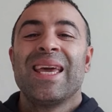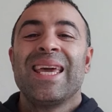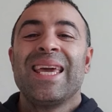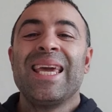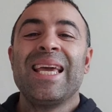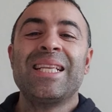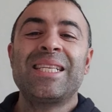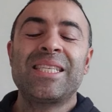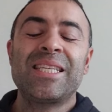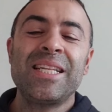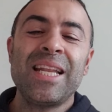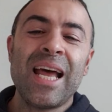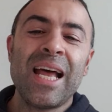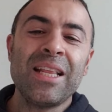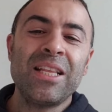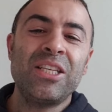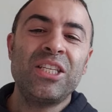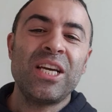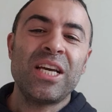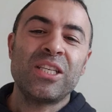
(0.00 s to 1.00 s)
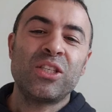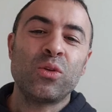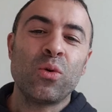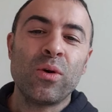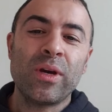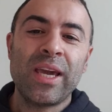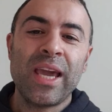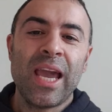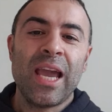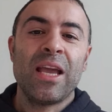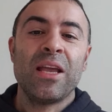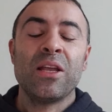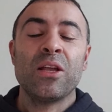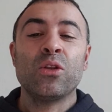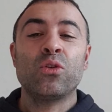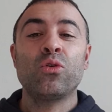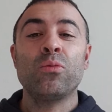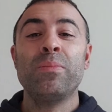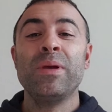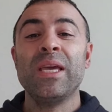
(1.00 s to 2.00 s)
it's not just okay
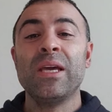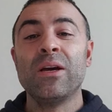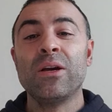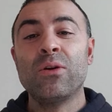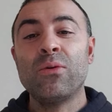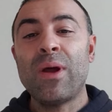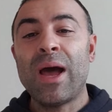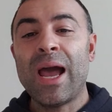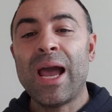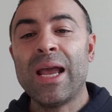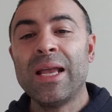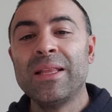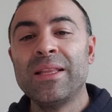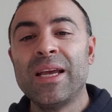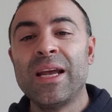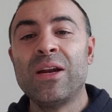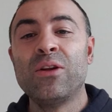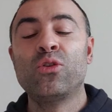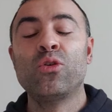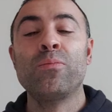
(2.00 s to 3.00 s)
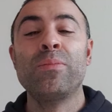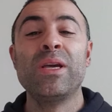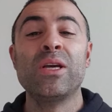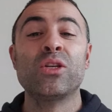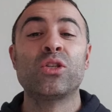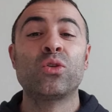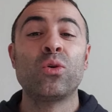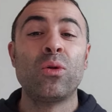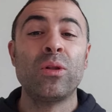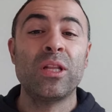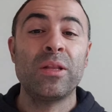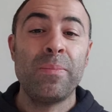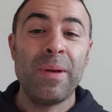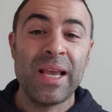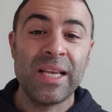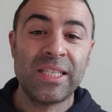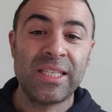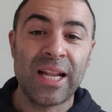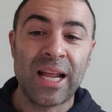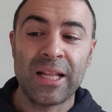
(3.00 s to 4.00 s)
to be a grinder, to be a solid
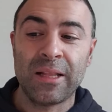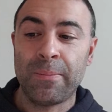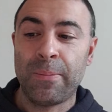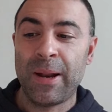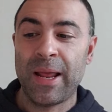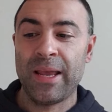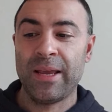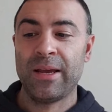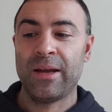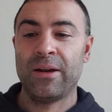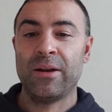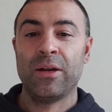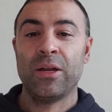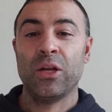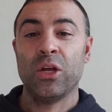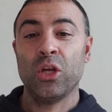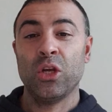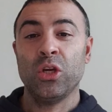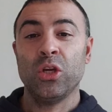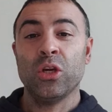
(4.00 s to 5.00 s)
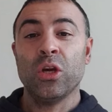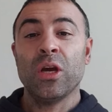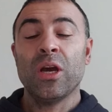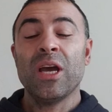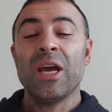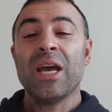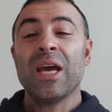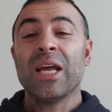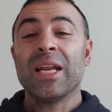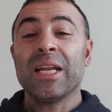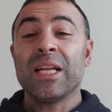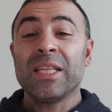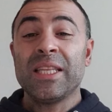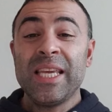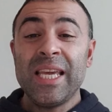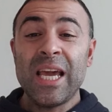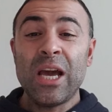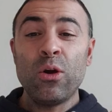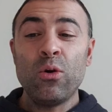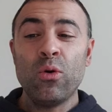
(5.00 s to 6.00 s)
baseline player.
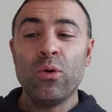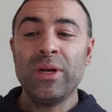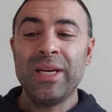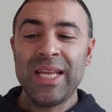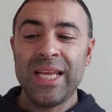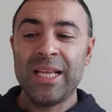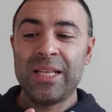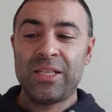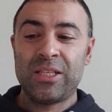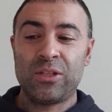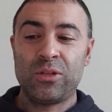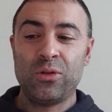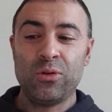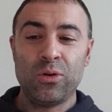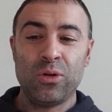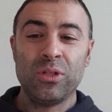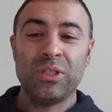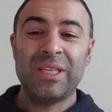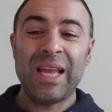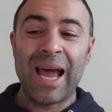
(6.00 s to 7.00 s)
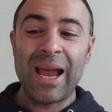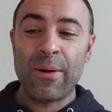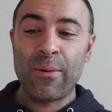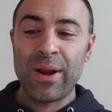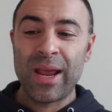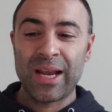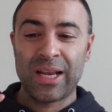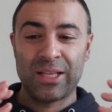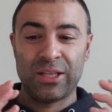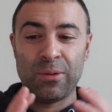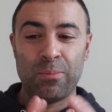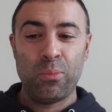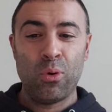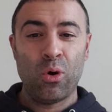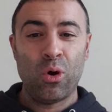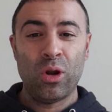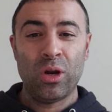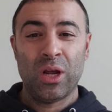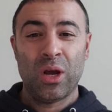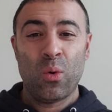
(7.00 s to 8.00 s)
Diego needs to direct the
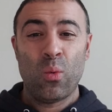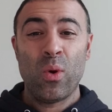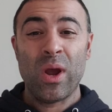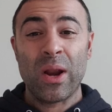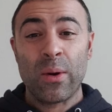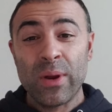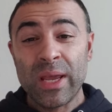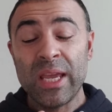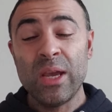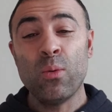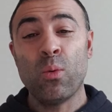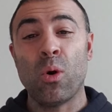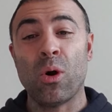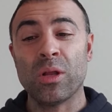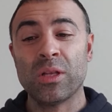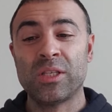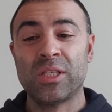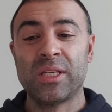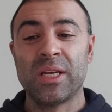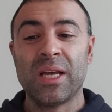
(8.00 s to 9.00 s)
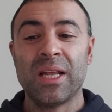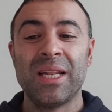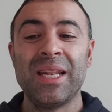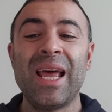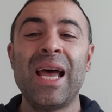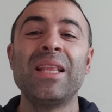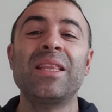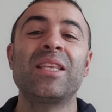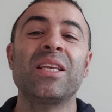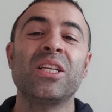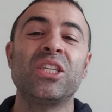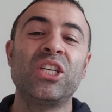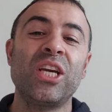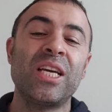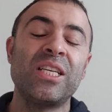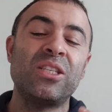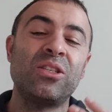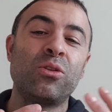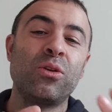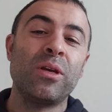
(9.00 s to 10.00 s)
ball where he wants, not
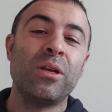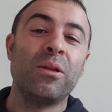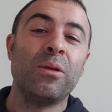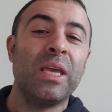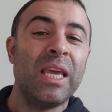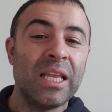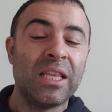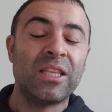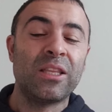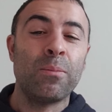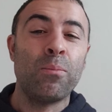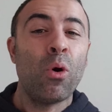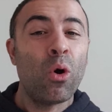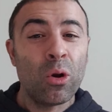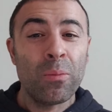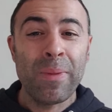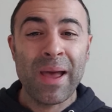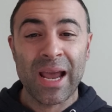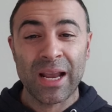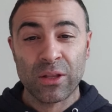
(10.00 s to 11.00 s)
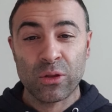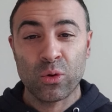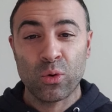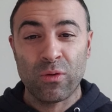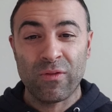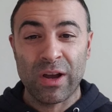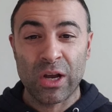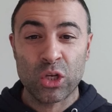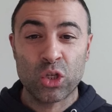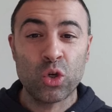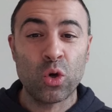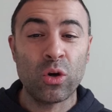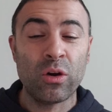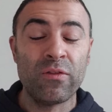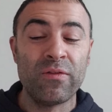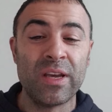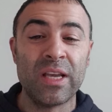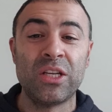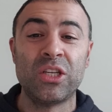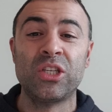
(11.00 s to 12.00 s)
just to hit the ball back to Novak
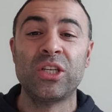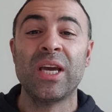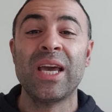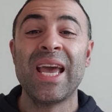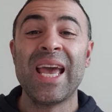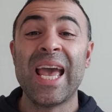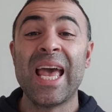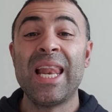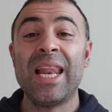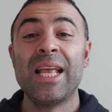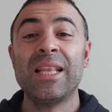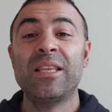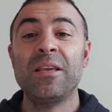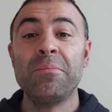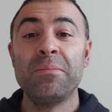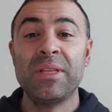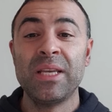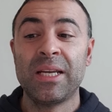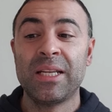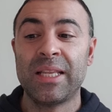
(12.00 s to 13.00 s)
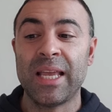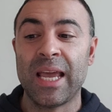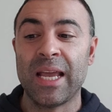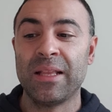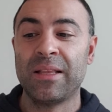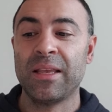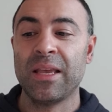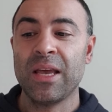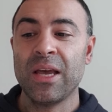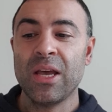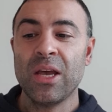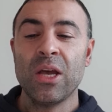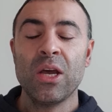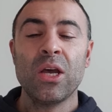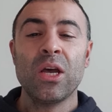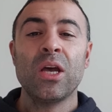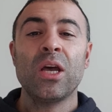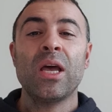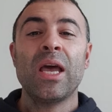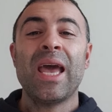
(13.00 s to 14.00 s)
Djokovic and let him dictate.
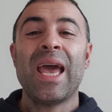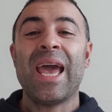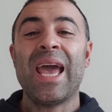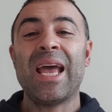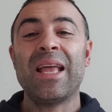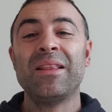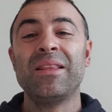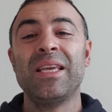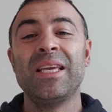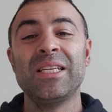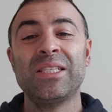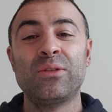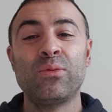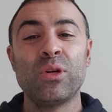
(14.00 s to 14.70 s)
And his